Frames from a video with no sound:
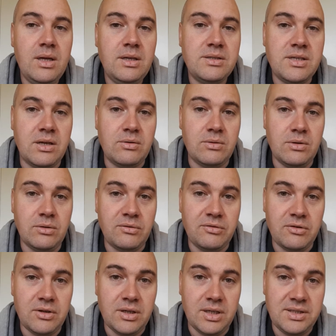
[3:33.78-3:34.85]
So look
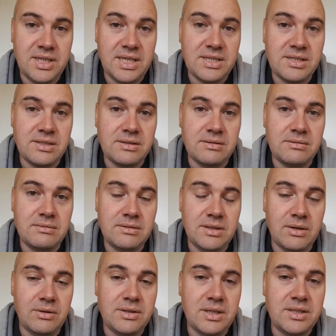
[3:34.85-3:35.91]
for a decent
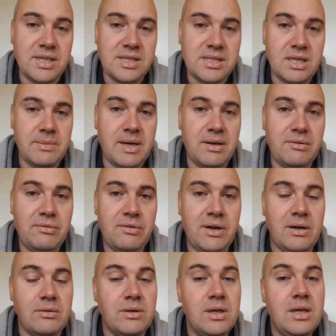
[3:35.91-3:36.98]
amount of
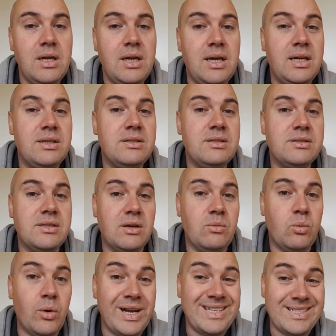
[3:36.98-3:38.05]
flow. So
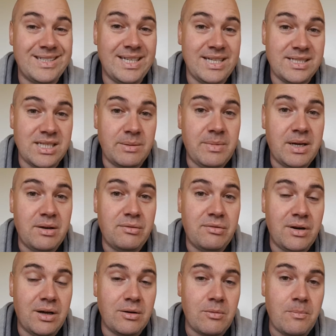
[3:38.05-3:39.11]
what is a decent amount of
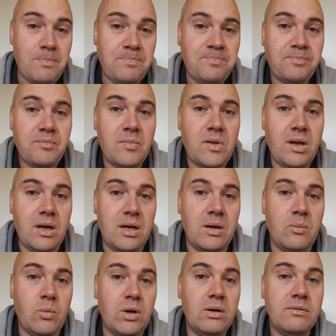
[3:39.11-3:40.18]
flow?
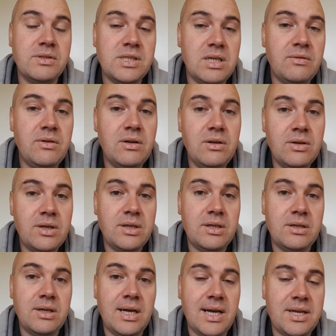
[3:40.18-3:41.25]
Well, obviously, if you're looking
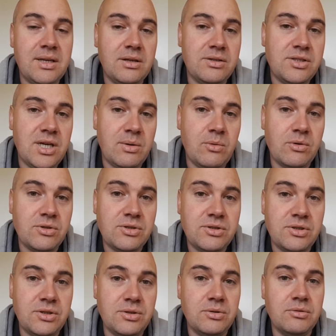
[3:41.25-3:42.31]
at adding a jet wash
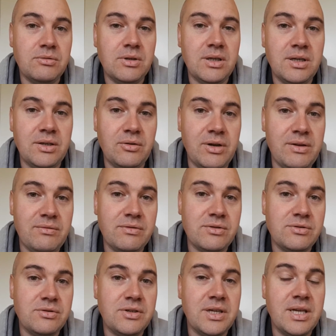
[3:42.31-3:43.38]
to your
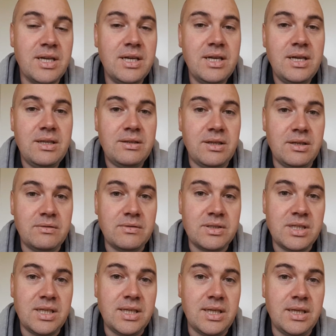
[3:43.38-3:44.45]
inventory, then
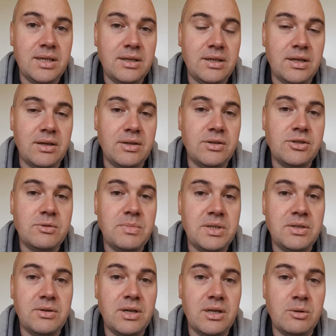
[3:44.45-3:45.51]
obviously you should be
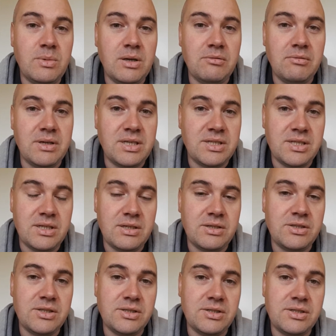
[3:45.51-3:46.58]
doing a little bit of
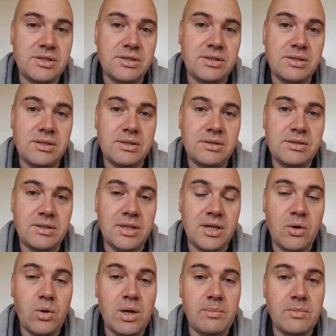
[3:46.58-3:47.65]
research as to the
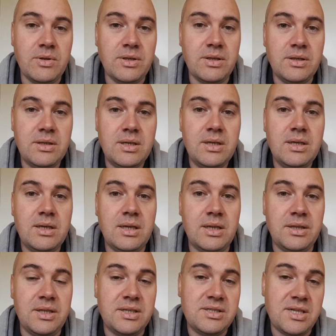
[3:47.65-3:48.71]
equipment
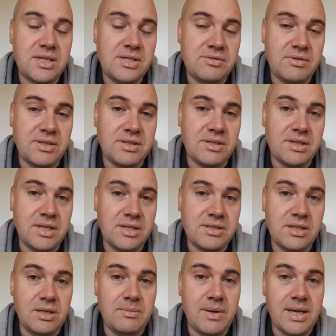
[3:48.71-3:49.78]
and the accessories and things
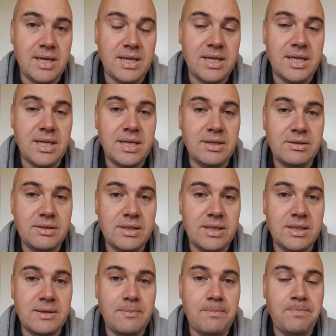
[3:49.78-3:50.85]
that you may need.
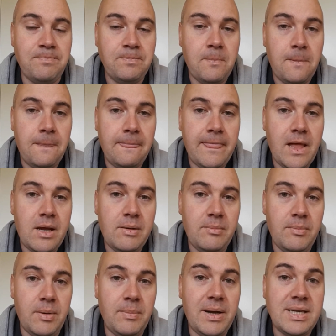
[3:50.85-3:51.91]

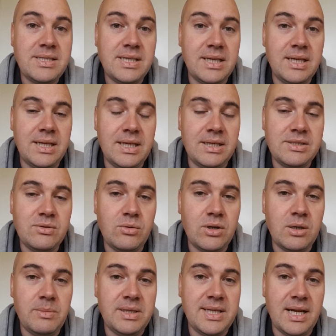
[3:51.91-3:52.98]
But basically, it's all
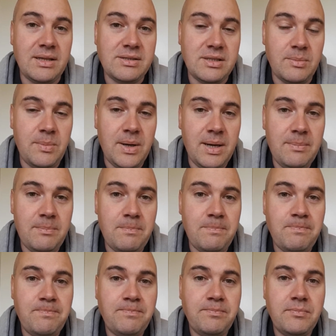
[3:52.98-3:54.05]
going to be down to the pump,
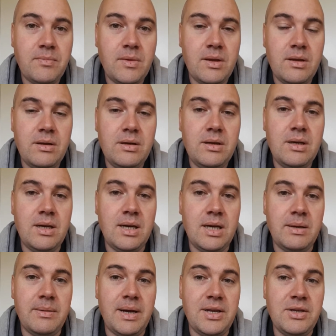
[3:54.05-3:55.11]

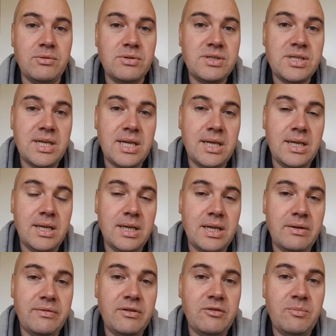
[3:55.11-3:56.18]
and you'll see
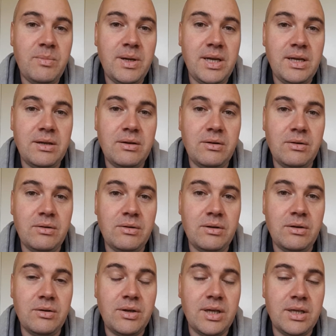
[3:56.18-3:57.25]
if you've been
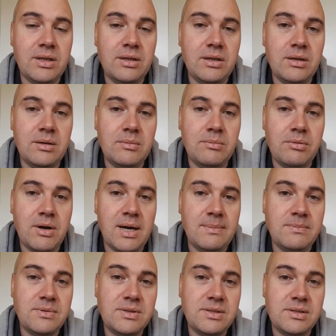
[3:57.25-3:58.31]
on looking at
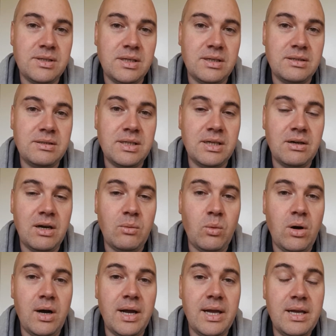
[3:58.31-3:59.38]
perhaps
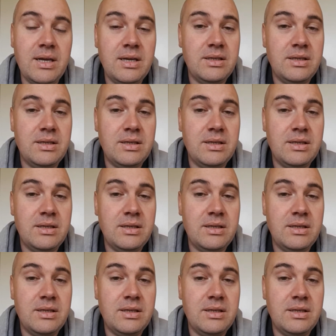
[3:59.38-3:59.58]
DIY.